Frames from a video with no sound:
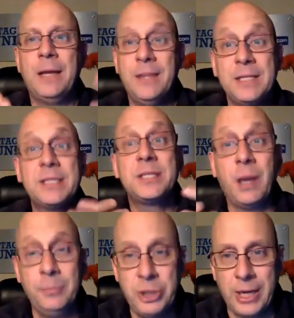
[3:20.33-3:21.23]
this
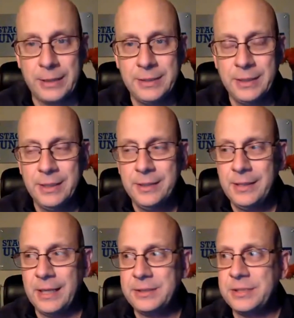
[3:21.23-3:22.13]
subject
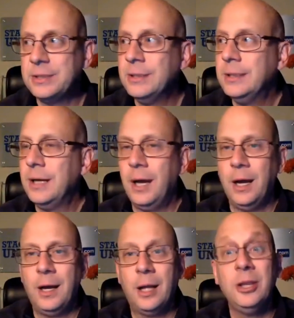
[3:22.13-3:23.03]
that's
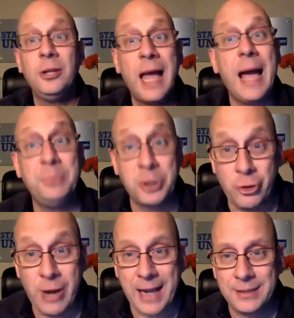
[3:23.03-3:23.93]
a little
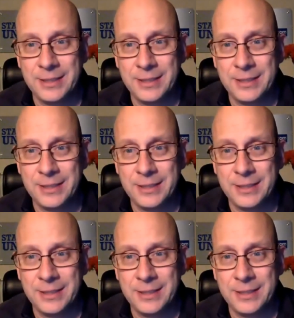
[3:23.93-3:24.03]
abstract,